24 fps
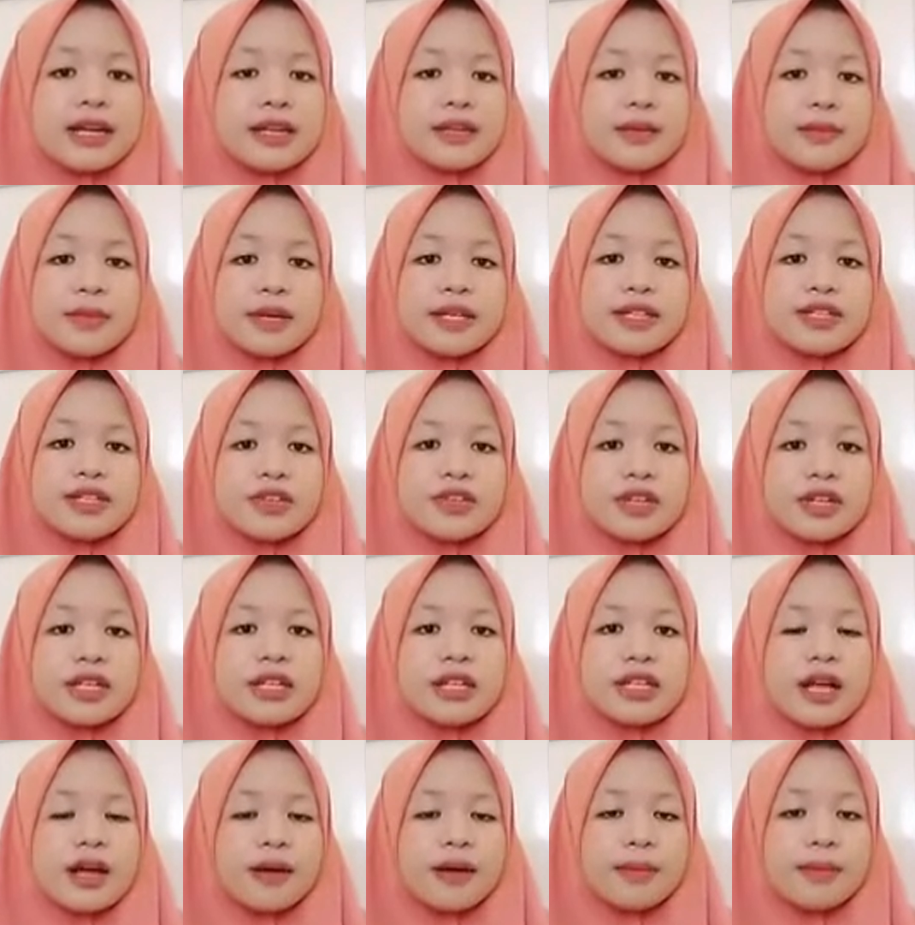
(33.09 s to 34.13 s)
The
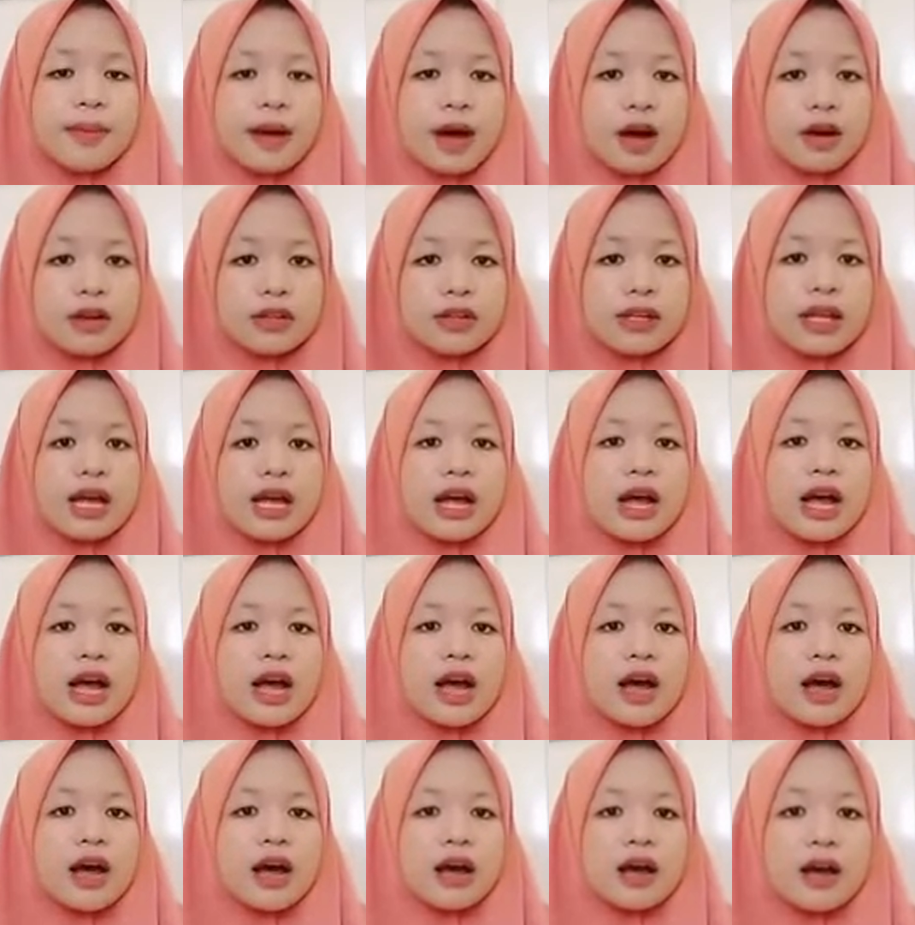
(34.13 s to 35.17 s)
material about
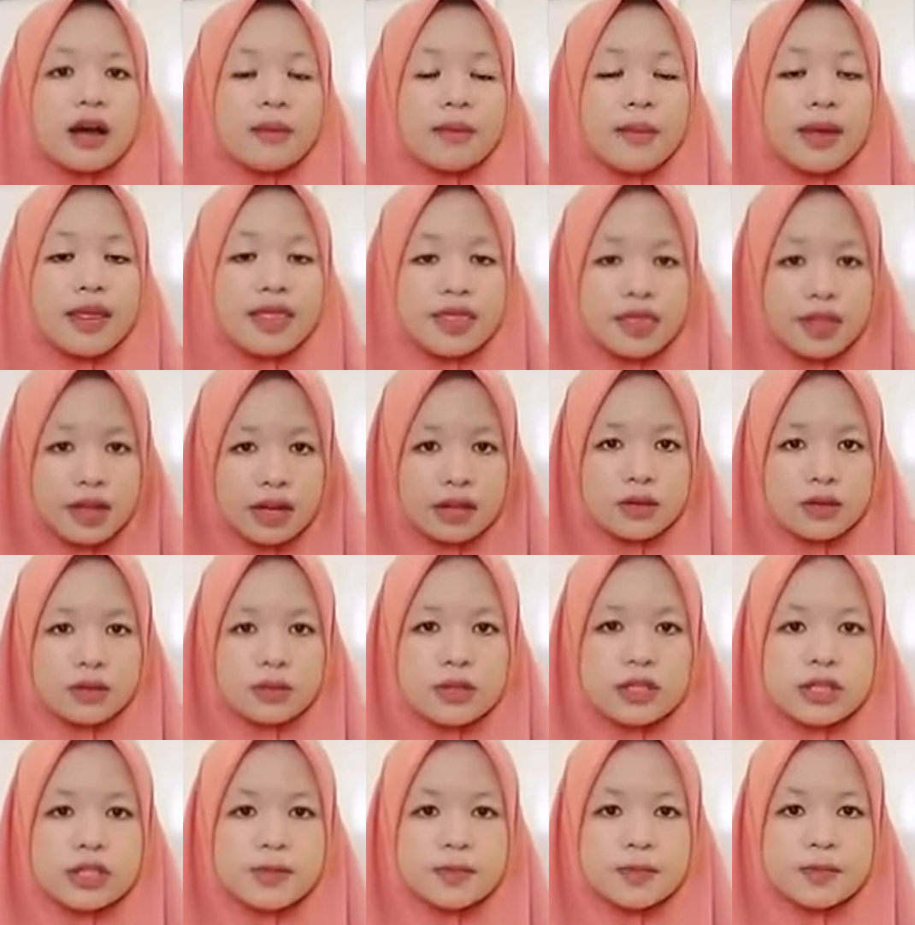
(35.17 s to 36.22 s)
method
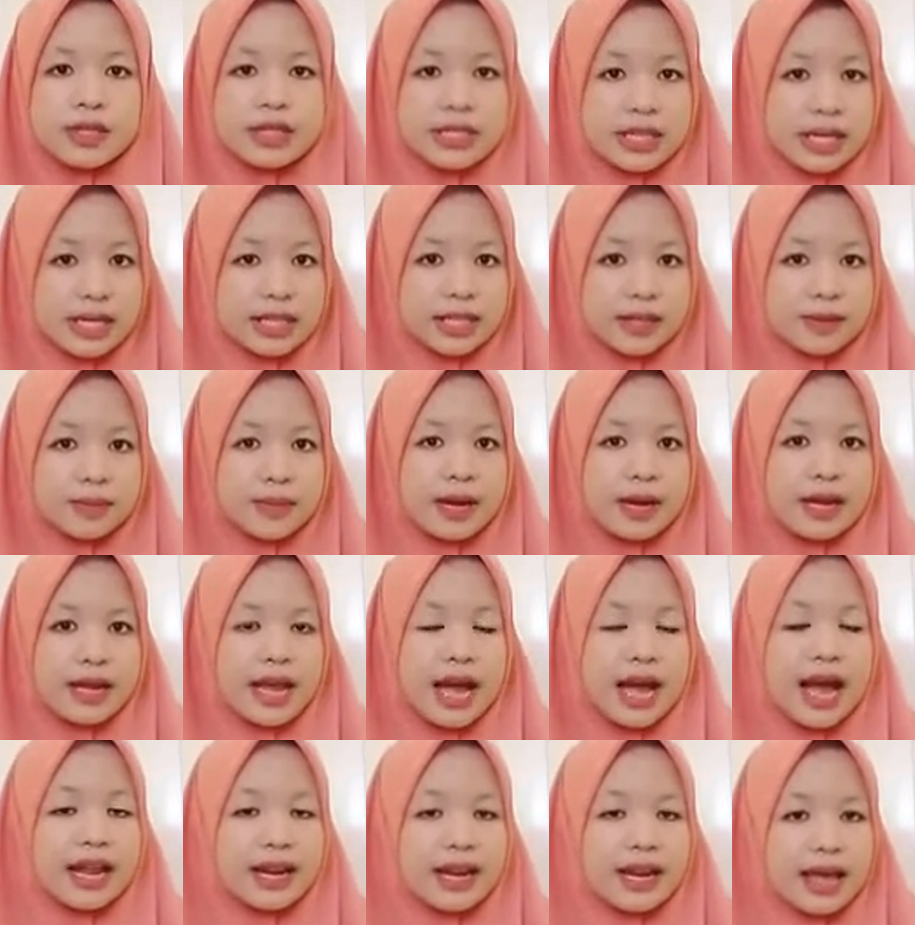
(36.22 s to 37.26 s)
was presented by
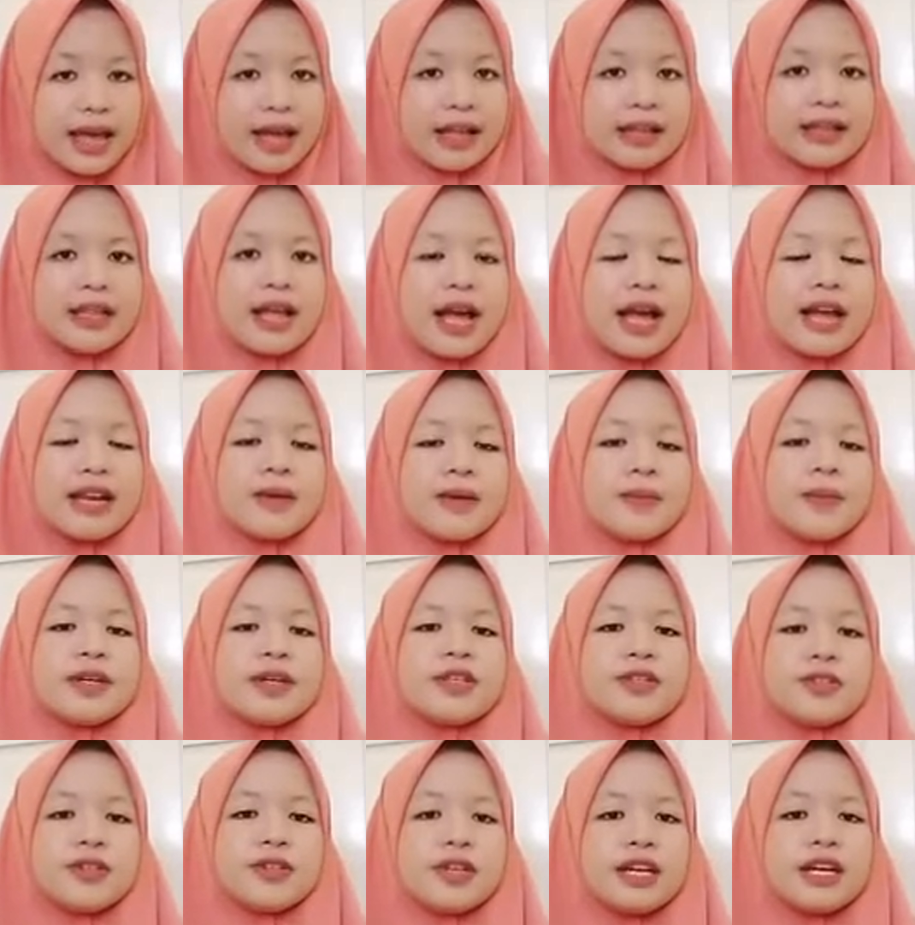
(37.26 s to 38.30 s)
Adele, and the
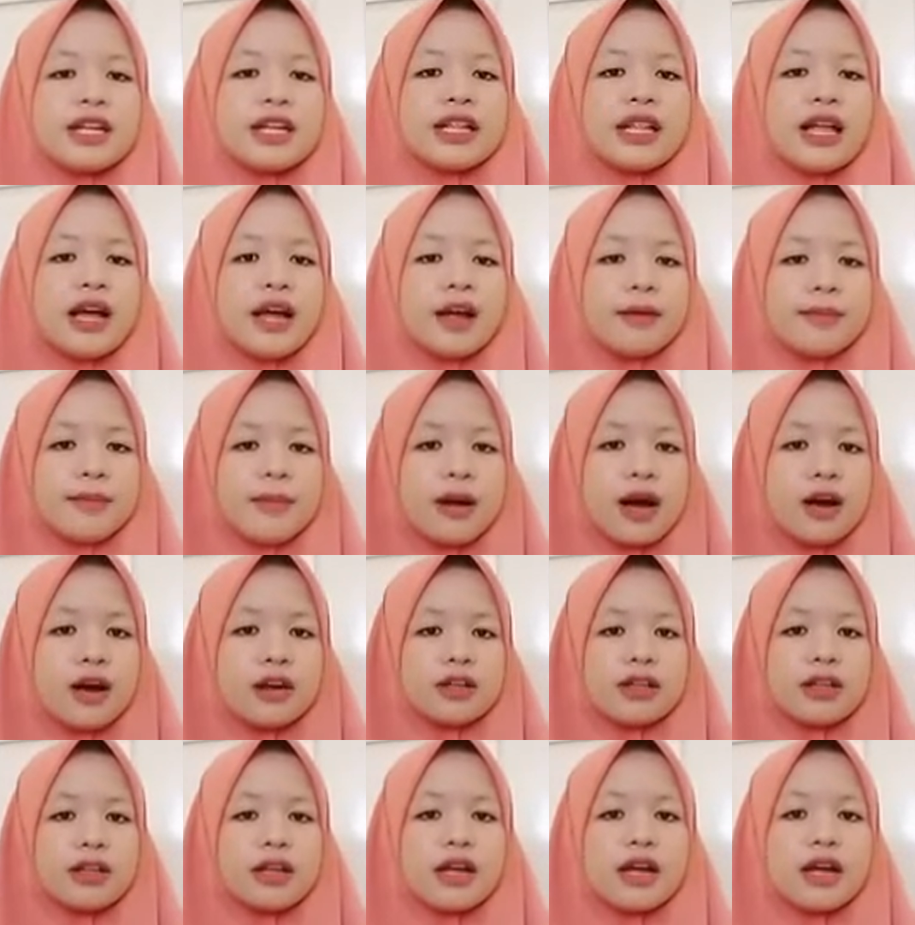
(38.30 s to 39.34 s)
material about
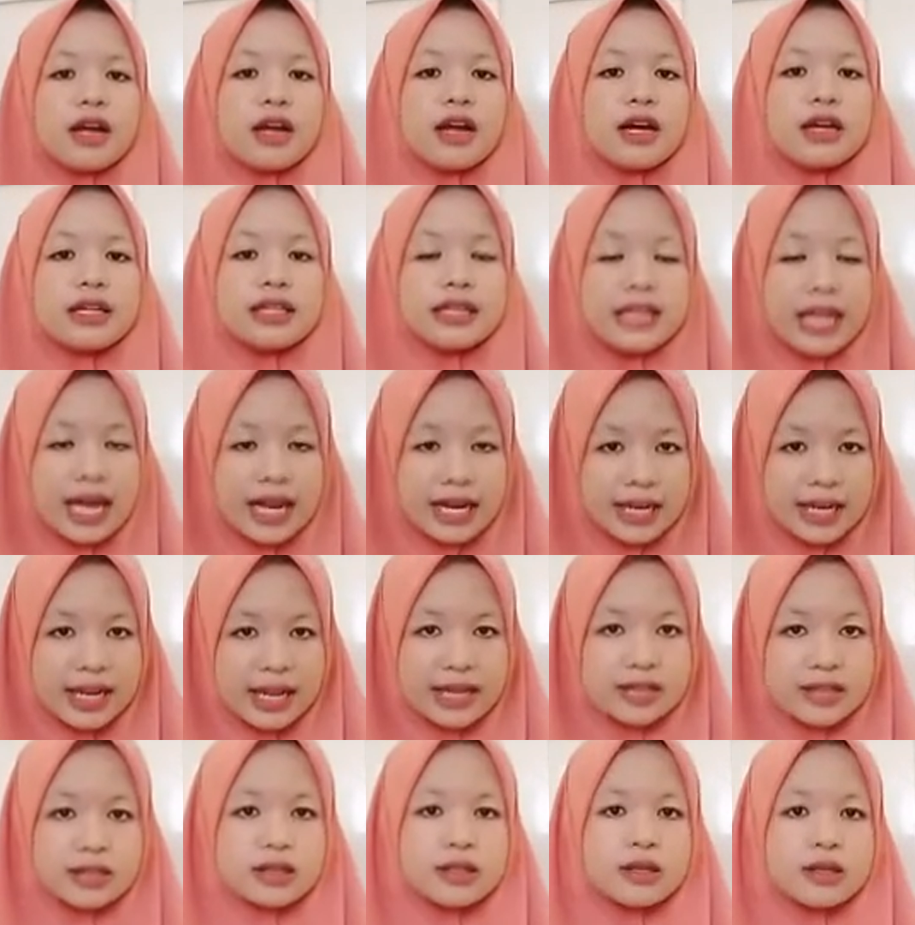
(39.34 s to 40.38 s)

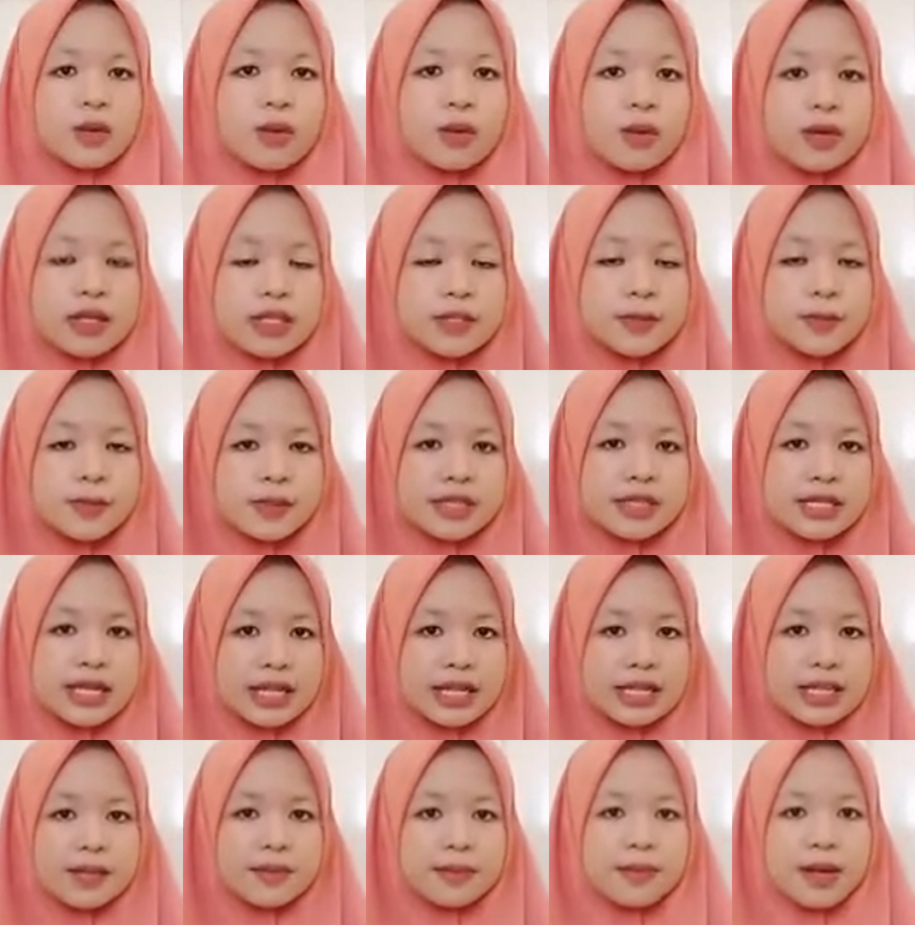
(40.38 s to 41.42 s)
techniques was
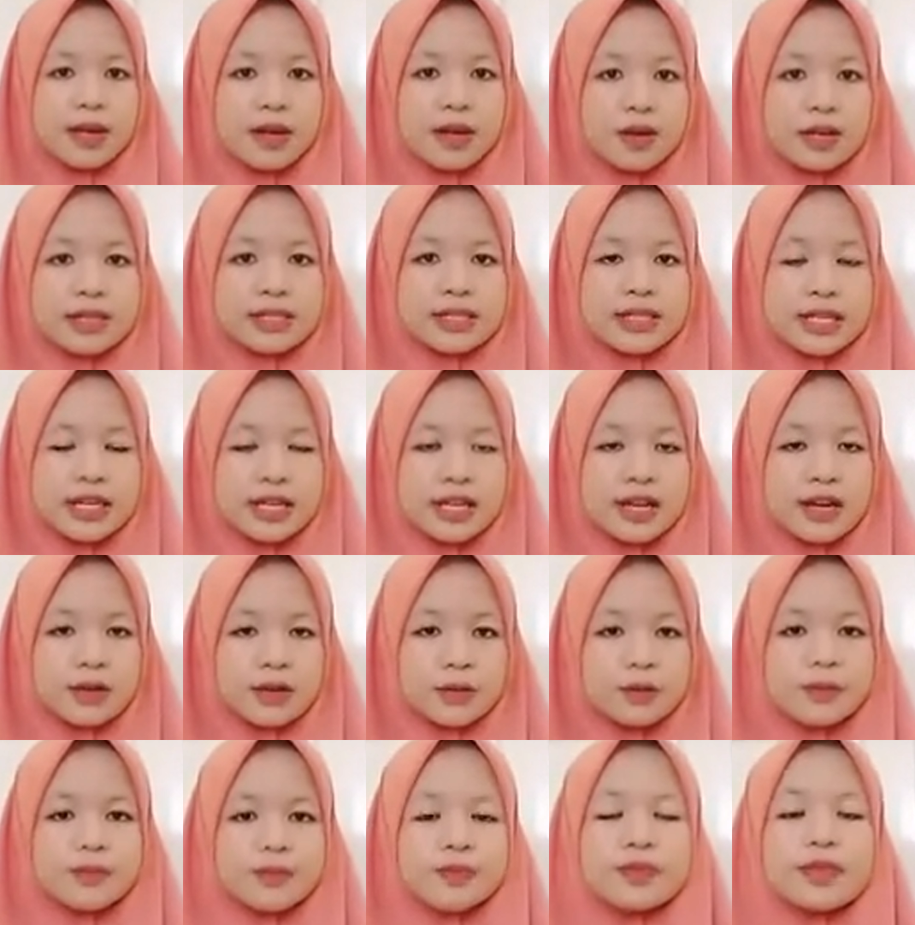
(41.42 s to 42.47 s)
presented by Yohan
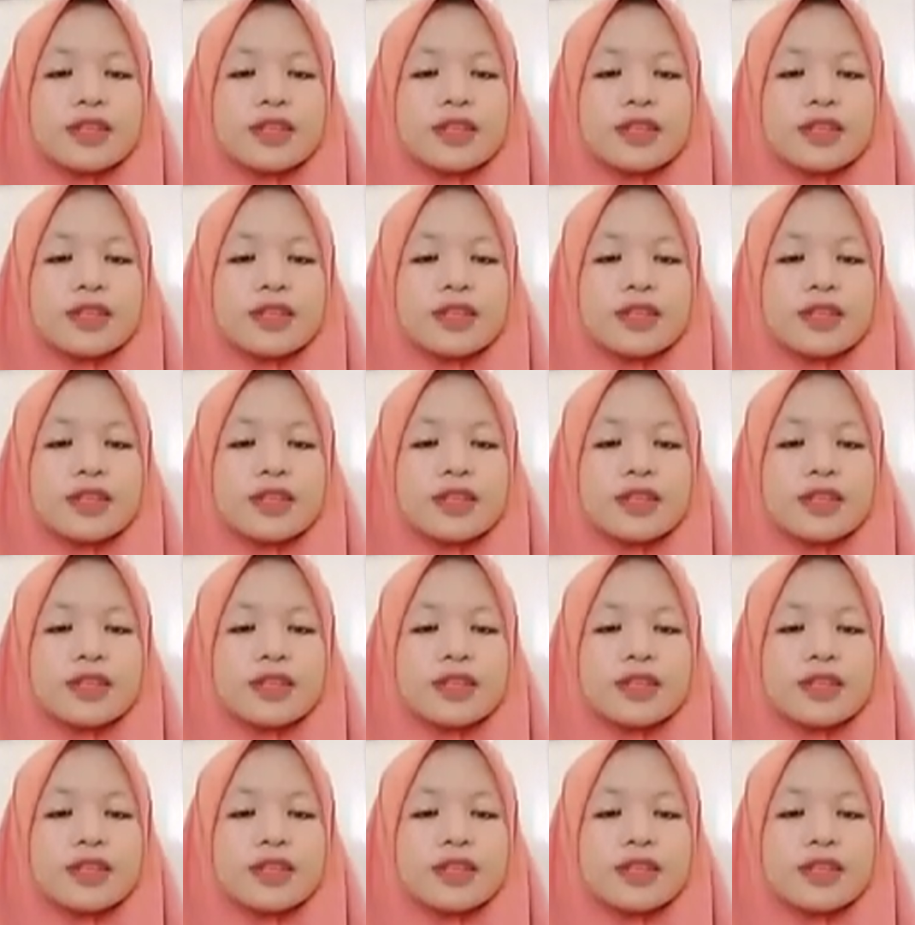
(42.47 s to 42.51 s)
Zendanu.